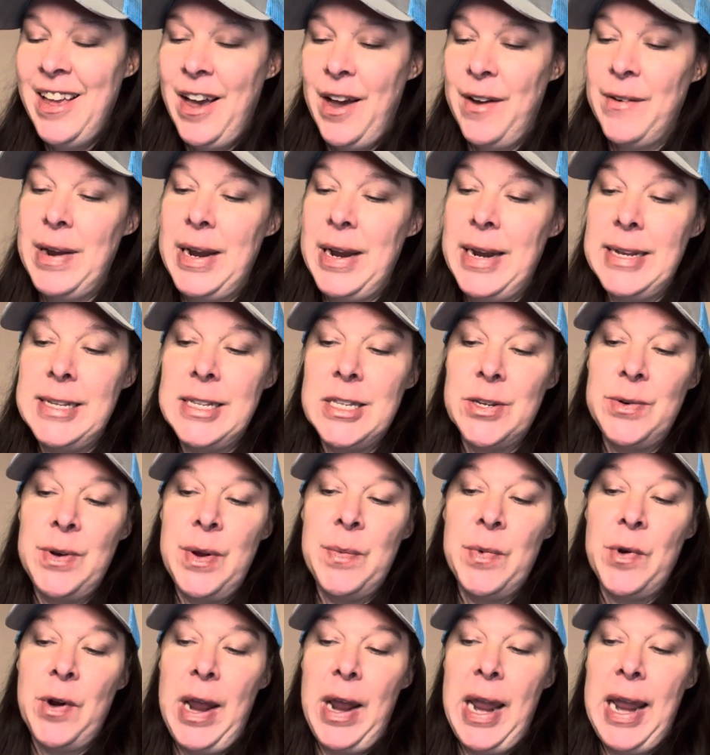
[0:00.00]
All right. And so
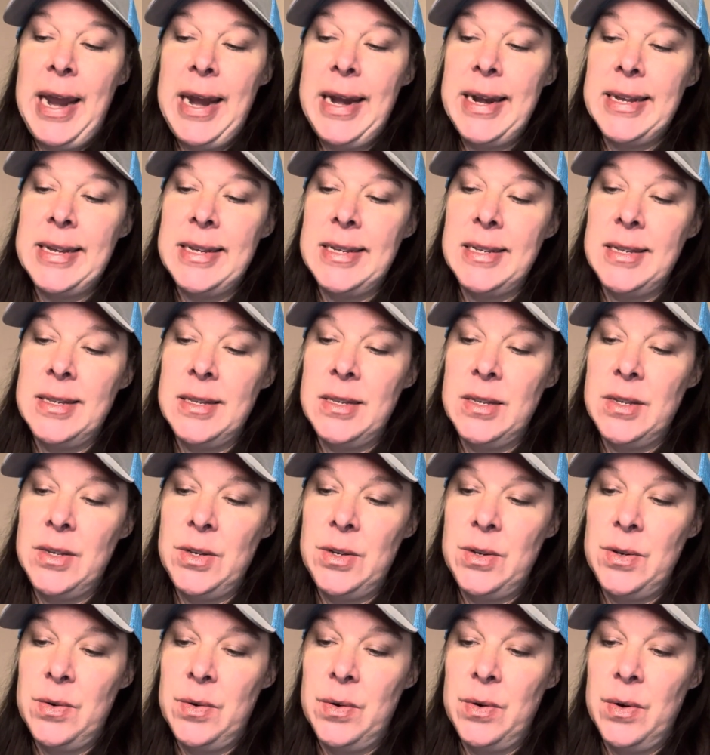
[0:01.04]
number eight is
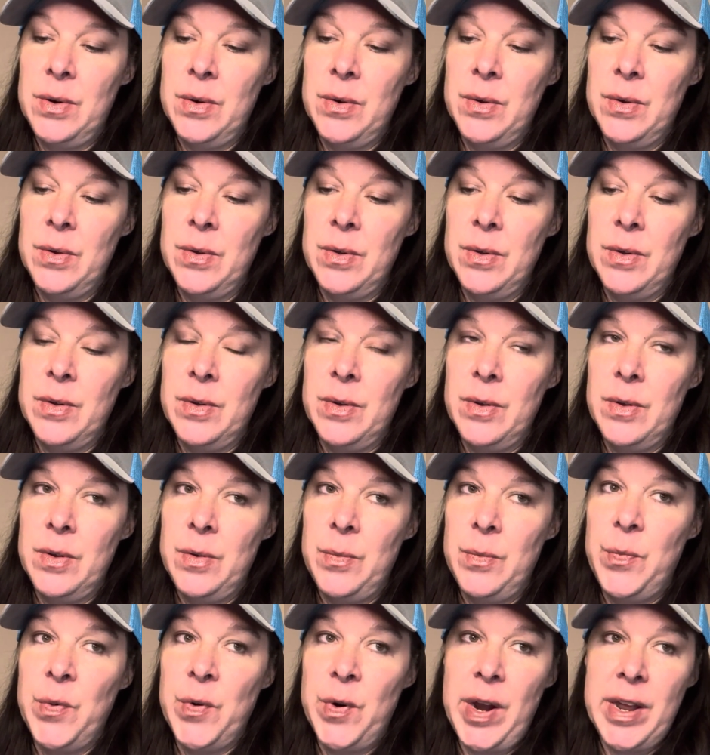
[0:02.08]
to
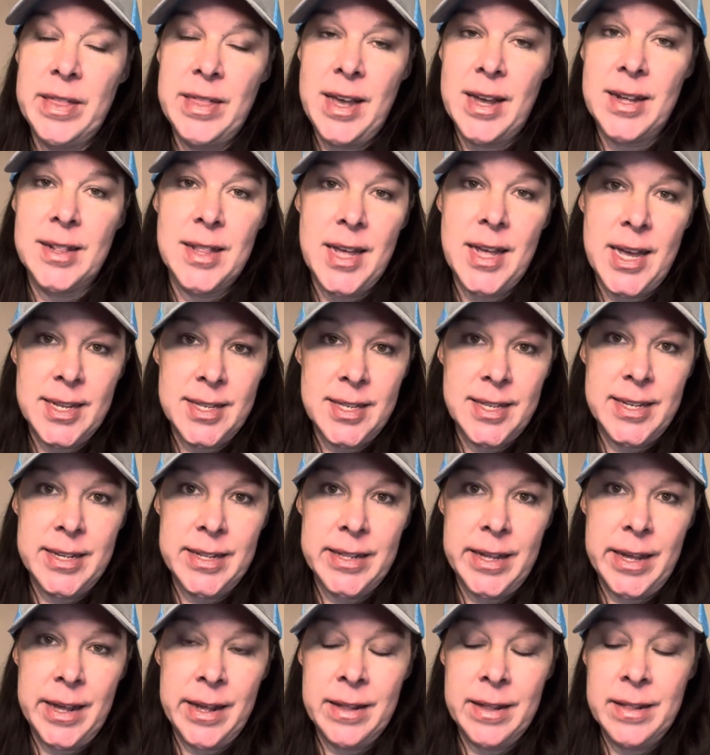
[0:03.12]
break that glass
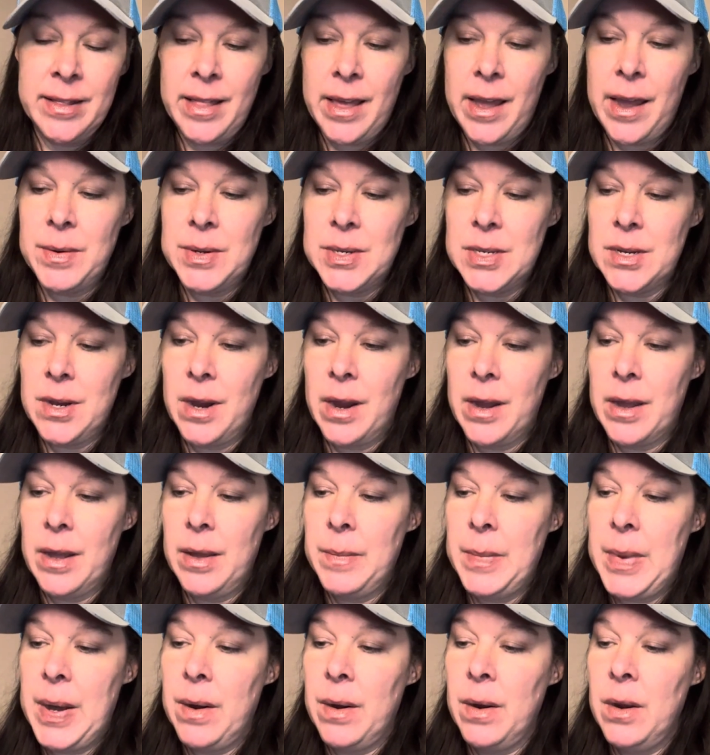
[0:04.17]
ceiling, like I was talking
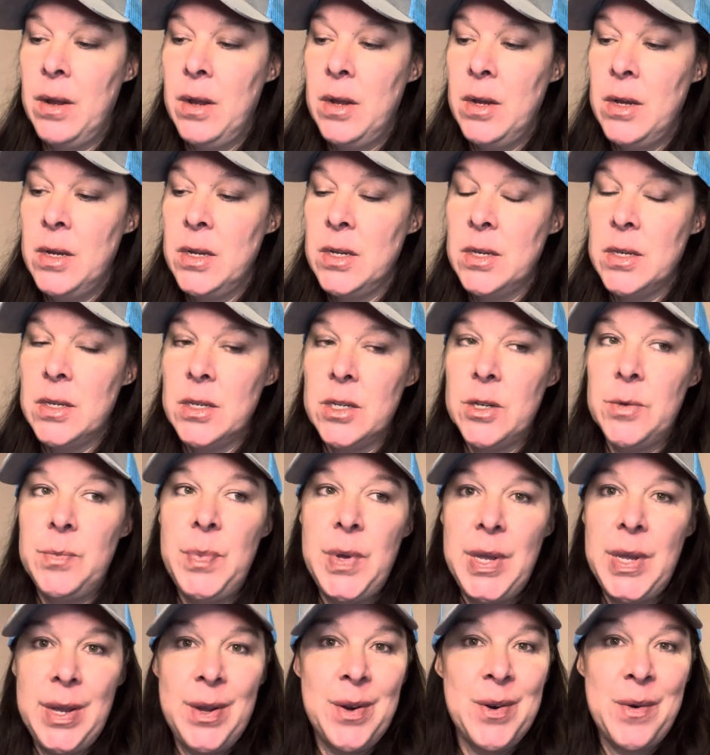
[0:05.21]
about, to
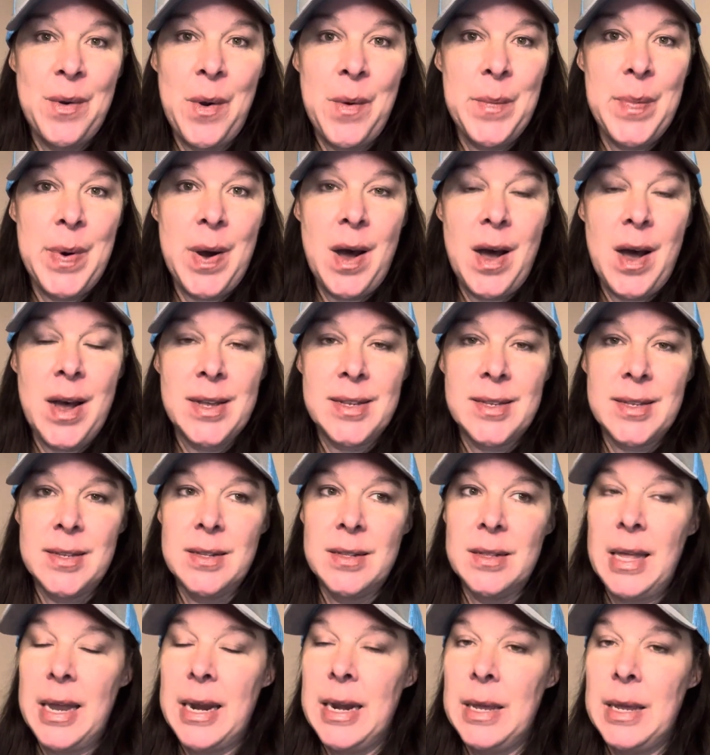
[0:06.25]
be your own boss,
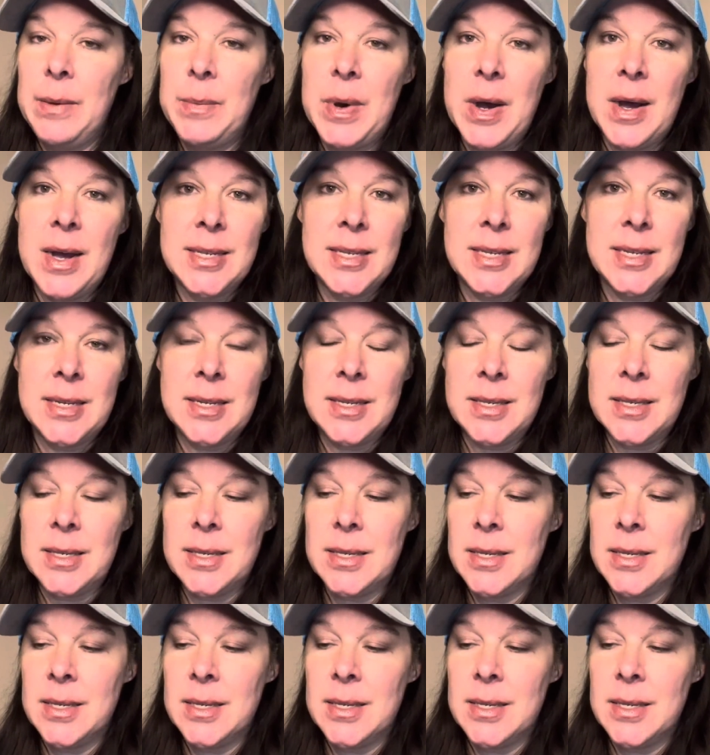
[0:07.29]
lady bosses.